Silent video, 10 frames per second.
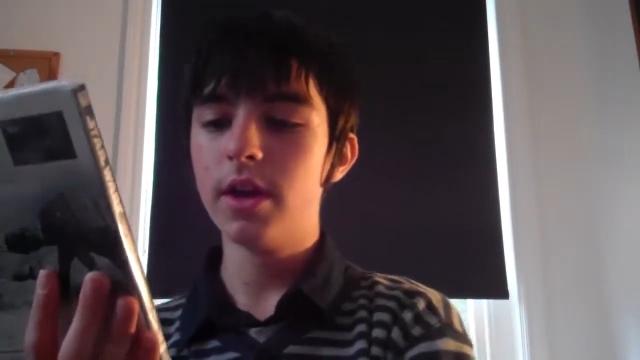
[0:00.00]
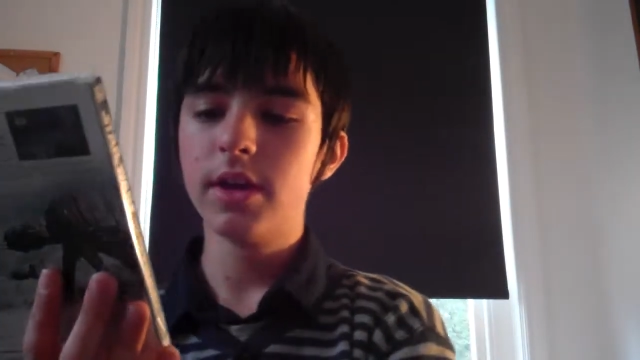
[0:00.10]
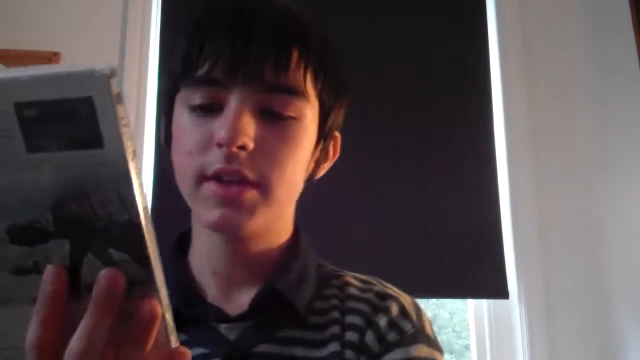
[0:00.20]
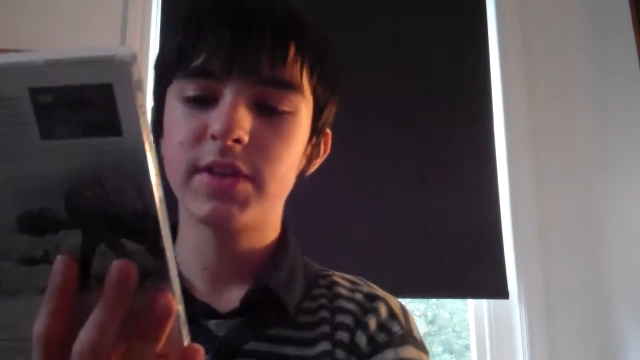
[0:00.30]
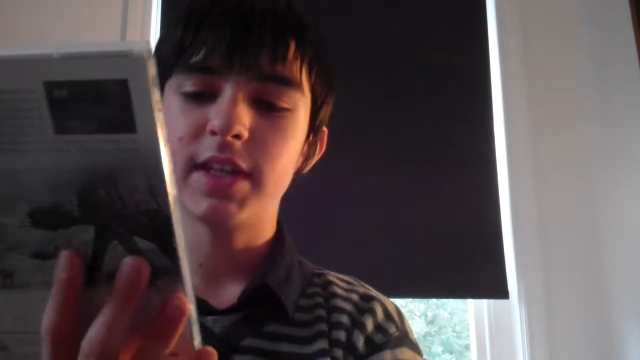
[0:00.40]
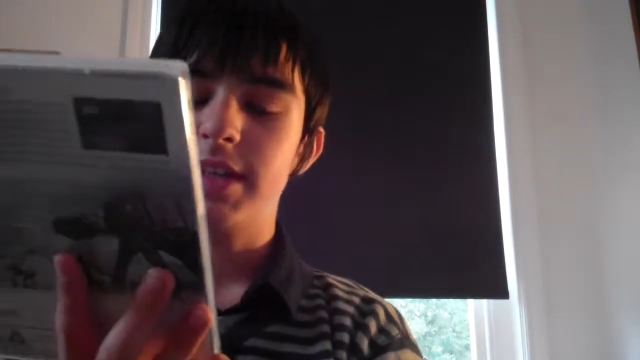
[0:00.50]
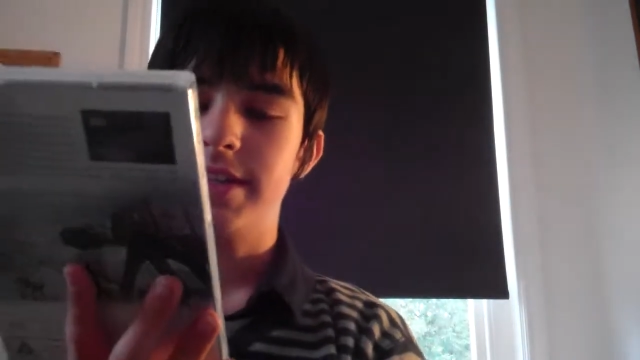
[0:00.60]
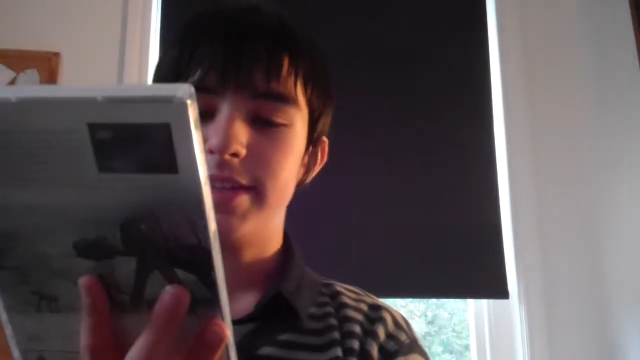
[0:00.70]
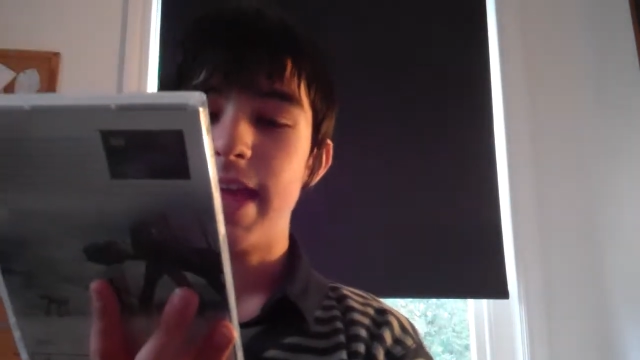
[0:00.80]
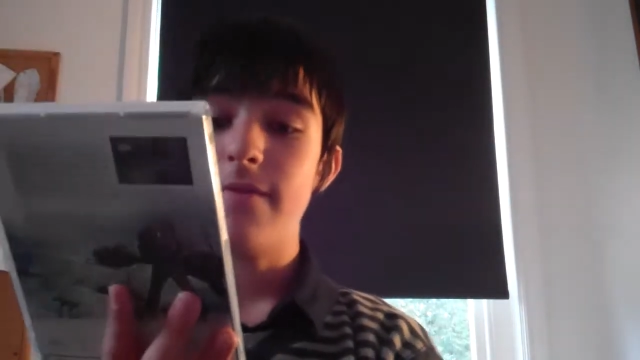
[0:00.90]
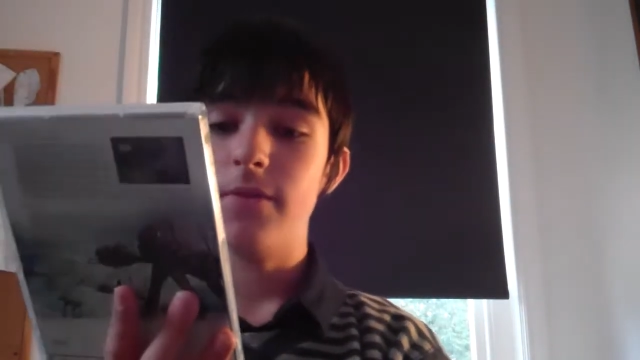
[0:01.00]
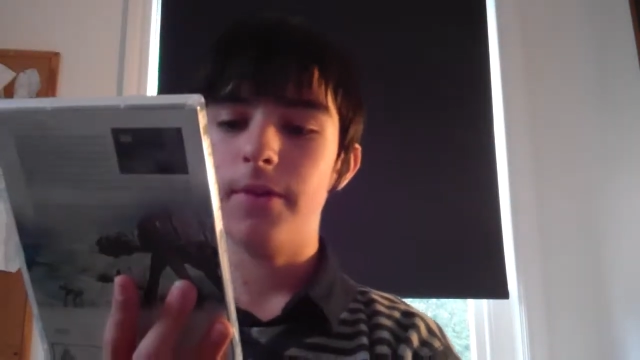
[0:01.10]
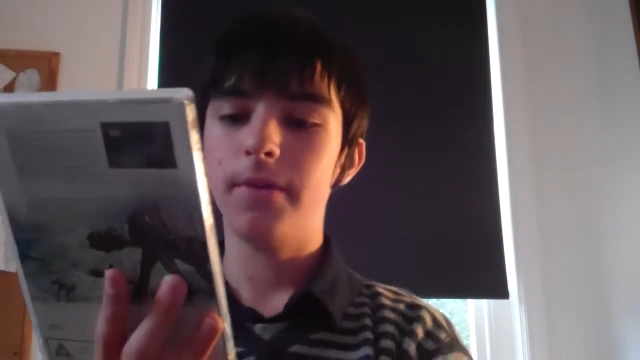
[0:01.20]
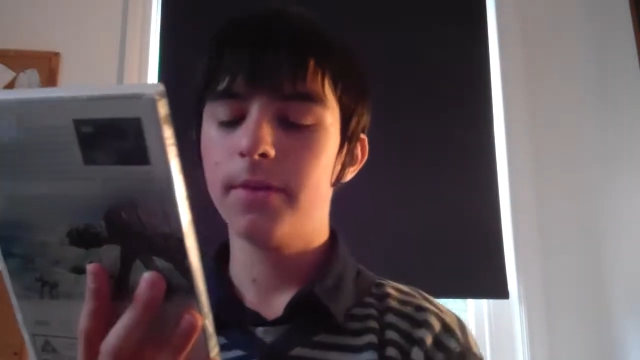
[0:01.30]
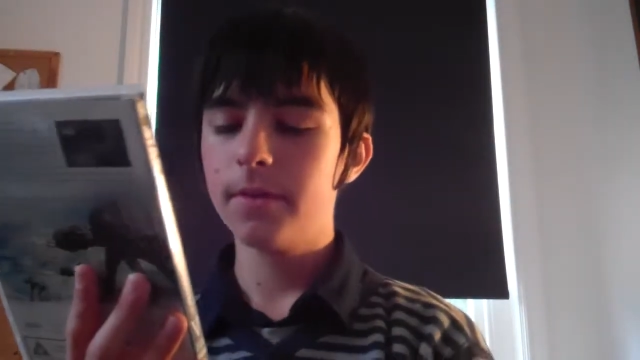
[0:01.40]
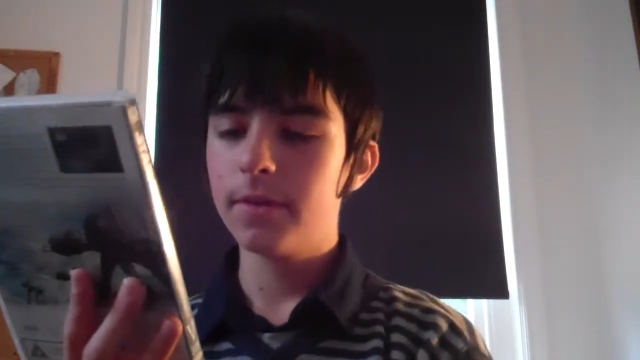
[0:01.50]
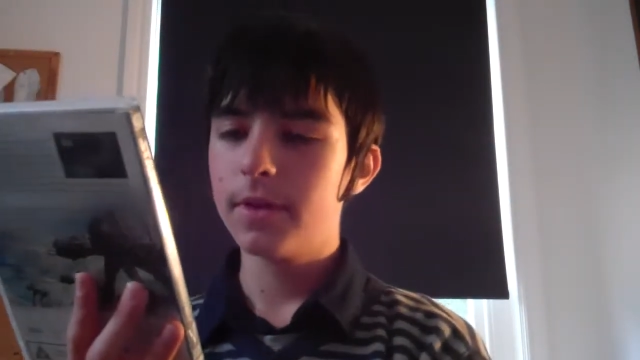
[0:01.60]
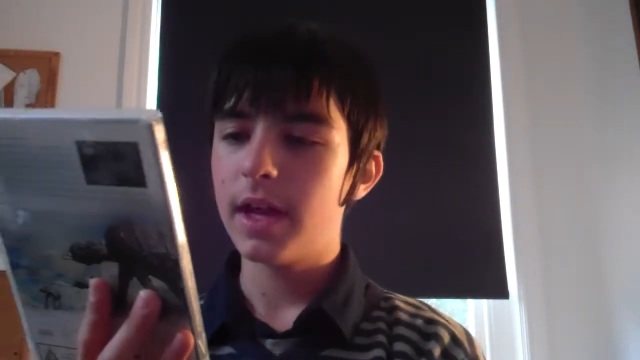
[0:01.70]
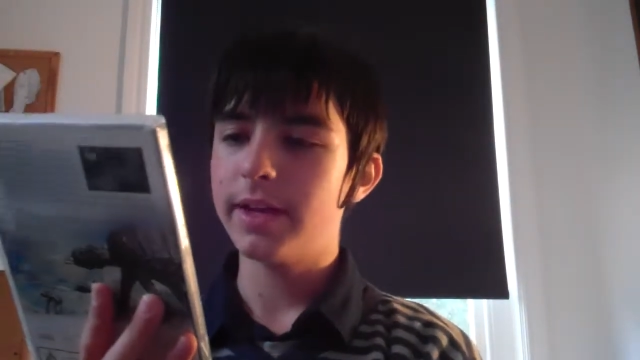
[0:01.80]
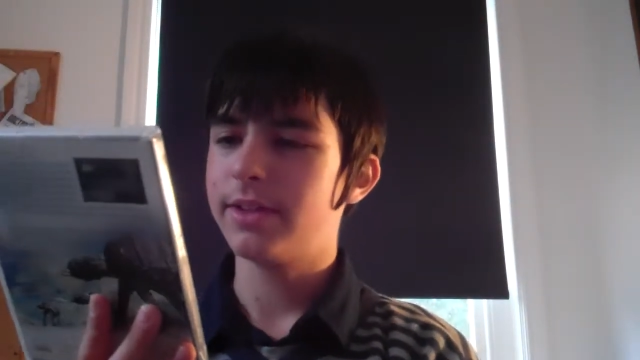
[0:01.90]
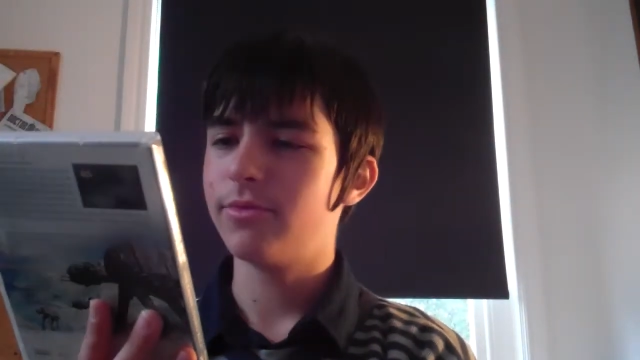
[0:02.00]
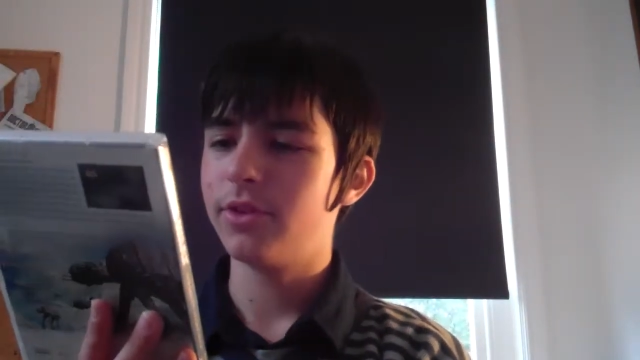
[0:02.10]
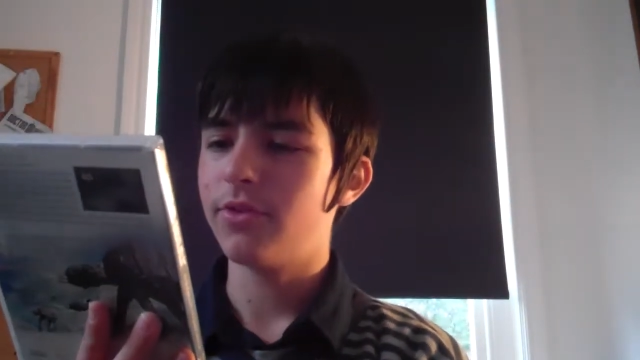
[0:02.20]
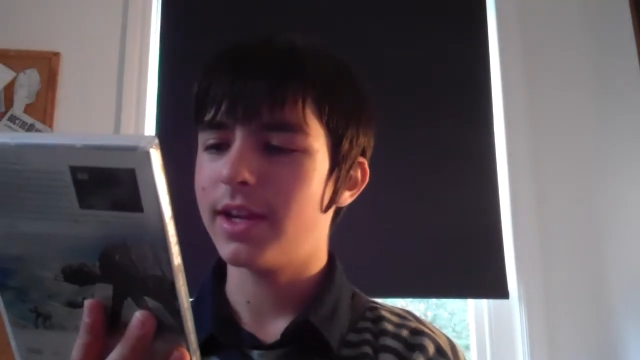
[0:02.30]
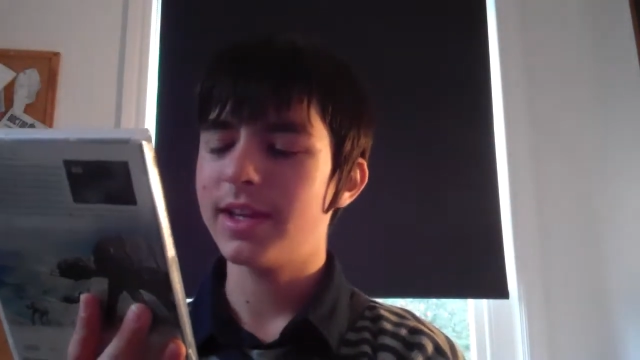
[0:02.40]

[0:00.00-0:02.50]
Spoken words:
scenes ever, and it's really great.